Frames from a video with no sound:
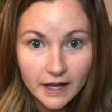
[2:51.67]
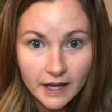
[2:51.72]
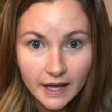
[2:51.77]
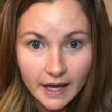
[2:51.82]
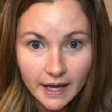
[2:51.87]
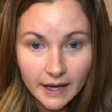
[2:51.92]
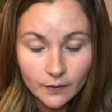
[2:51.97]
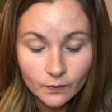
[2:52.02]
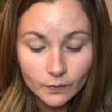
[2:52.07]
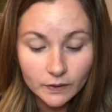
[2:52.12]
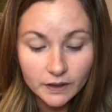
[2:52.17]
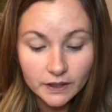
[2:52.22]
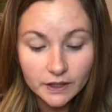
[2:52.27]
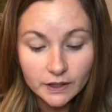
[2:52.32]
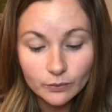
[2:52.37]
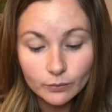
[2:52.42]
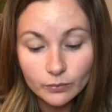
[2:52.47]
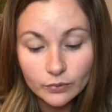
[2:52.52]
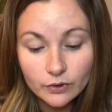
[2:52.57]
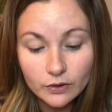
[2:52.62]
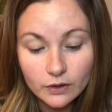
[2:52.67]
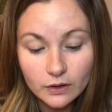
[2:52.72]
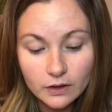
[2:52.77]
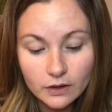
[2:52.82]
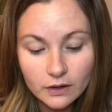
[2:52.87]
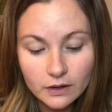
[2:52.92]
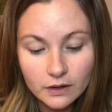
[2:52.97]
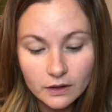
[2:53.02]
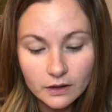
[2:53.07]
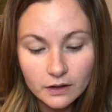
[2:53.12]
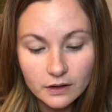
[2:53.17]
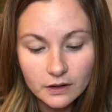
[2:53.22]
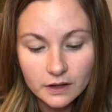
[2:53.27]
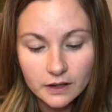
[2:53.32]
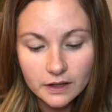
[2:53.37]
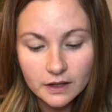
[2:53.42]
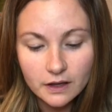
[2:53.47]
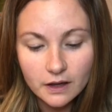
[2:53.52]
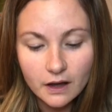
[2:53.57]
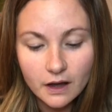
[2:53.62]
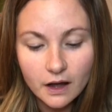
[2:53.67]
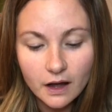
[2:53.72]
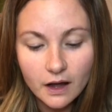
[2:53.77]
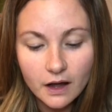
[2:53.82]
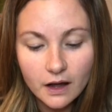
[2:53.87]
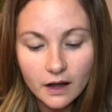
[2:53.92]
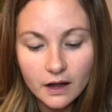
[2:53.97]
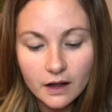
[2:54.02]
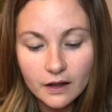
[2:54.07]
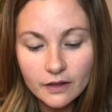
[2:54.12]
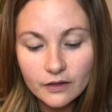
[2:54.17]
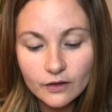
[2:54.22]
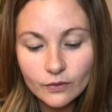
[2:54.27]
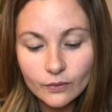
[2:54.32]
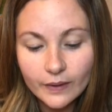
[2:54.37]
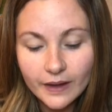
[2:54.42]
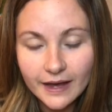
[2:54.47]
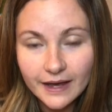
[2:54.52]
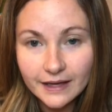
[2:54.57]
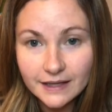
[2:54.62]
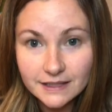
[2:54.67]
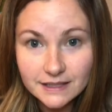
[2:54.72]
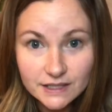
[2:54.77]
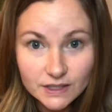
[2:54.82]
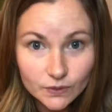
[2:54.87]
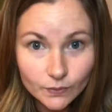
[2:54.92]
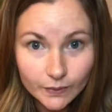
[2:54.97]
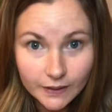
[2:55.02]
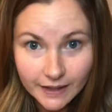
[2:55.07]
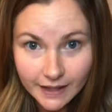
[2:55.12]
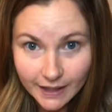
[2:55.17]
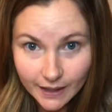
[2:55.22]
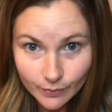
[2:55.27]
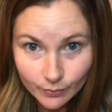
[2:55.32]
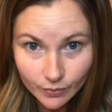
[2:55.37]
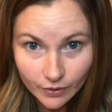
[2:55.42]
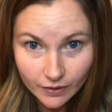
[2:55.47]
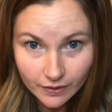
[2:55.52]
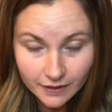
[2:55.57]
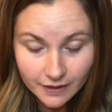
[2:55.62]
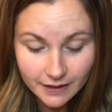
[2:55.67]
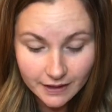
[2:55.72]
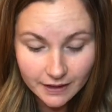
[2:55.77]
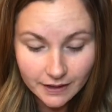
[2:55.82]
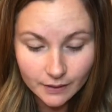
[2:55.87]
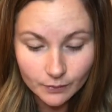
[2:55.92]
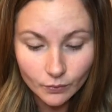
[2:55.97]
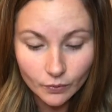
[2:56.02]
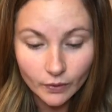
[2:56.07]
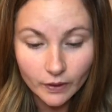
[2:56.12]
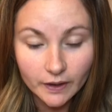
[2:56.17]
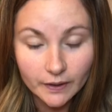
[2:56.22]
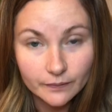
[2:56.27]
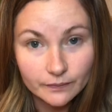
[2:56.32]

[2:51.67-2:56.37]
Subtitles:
and we're gonna pull it all the way until we can't pull it anymore.